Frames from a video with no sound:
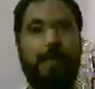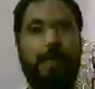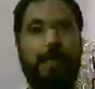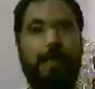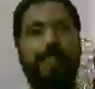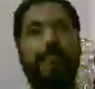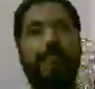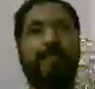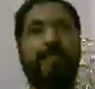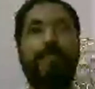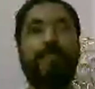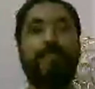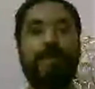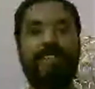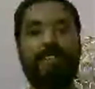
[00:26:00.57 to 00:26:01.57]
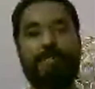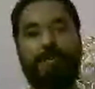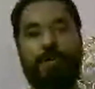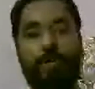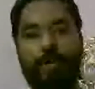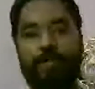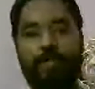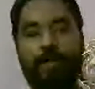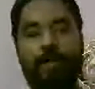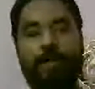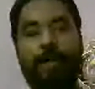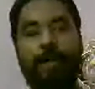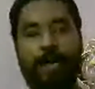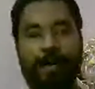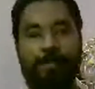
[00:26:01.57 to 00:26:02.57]
will be just a mixture of
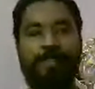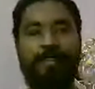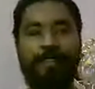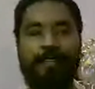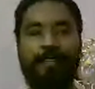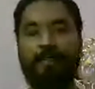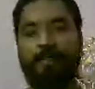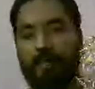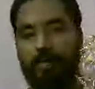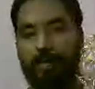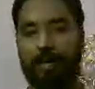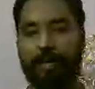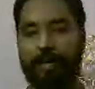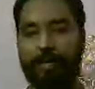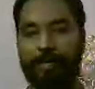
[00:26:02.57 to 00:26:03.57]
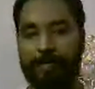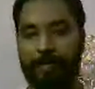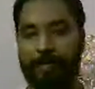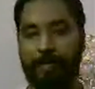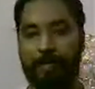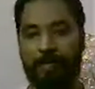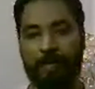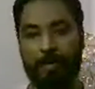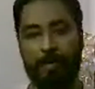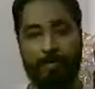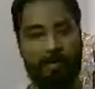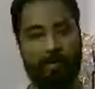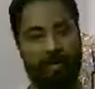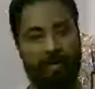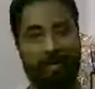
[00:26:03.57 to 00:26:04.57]
everything put together.
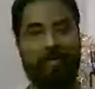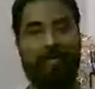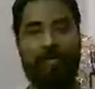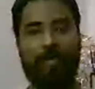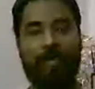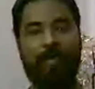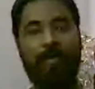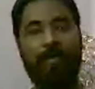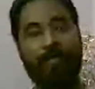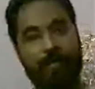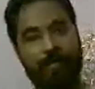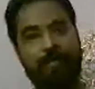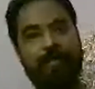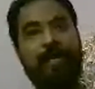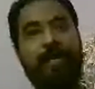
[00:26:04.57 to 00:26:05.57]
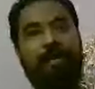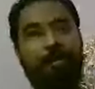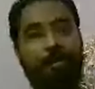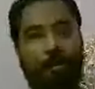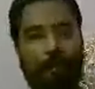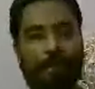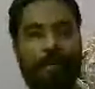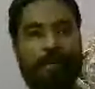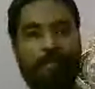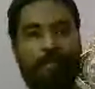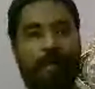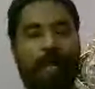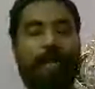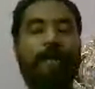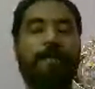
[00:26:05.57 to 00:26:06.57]
So set C, just try to look into
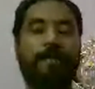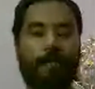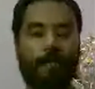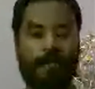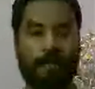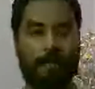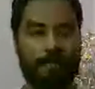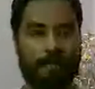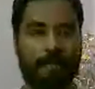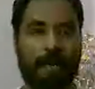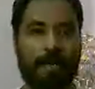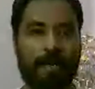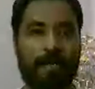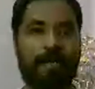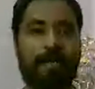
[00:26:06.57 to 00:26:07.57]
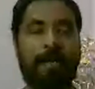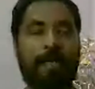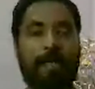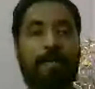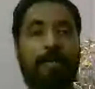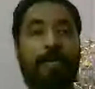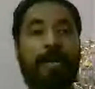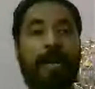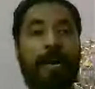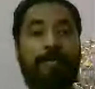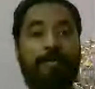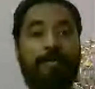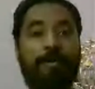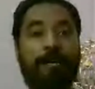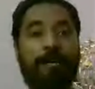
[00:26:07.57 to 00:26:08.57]
that, understand it. You don't
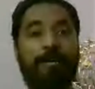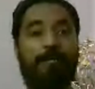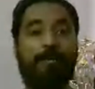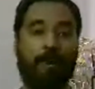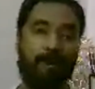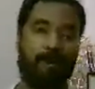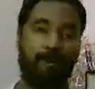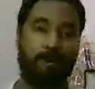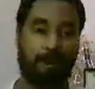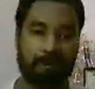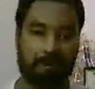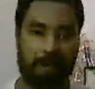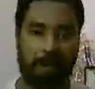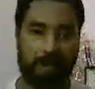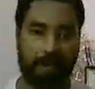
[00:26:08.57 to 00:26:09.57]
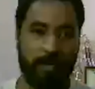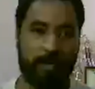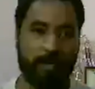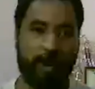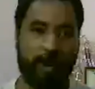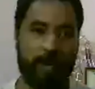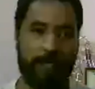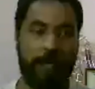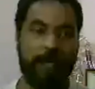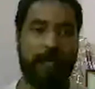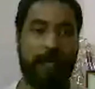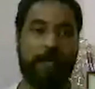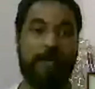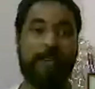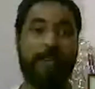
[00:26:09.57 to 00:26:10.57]
have to get 40 on 40 on that.
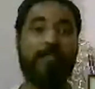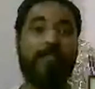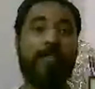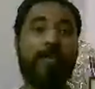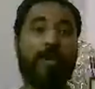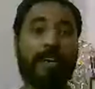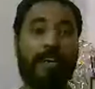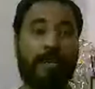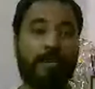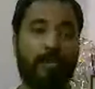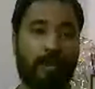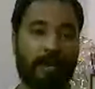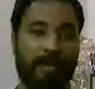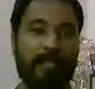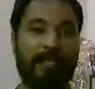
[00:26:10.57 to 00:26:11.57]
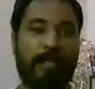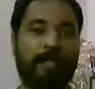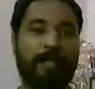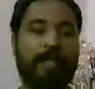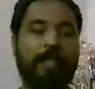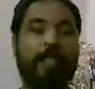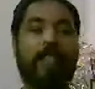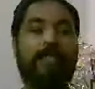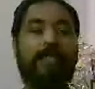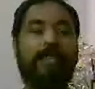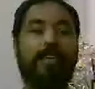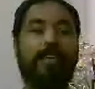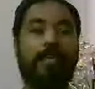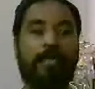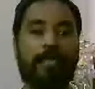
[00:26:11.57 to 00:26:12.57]
Even if you don't get 26, still
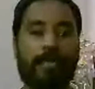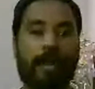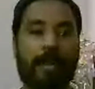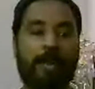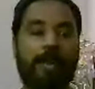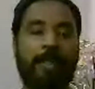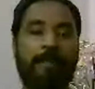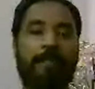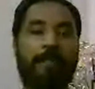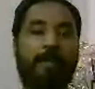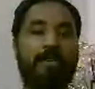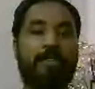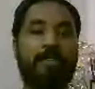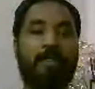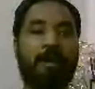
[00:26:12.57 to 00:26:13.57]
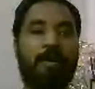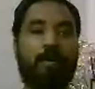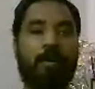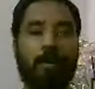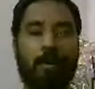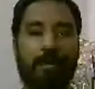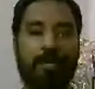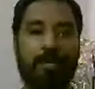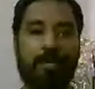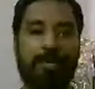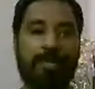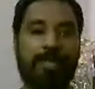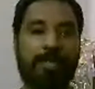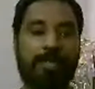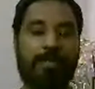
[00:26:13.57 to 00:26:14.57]
it is fine because not all the
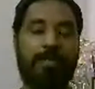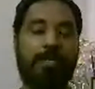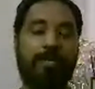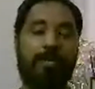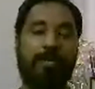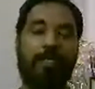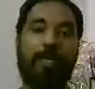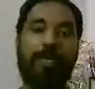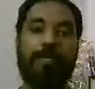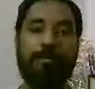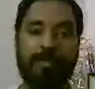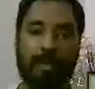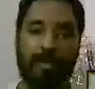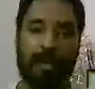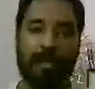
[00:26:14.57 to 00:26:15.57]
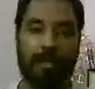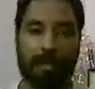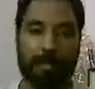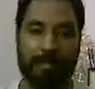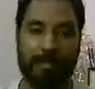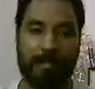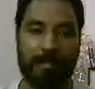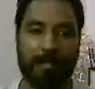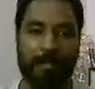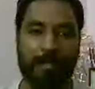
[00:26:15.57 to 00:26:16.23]
questions will be scenario driven.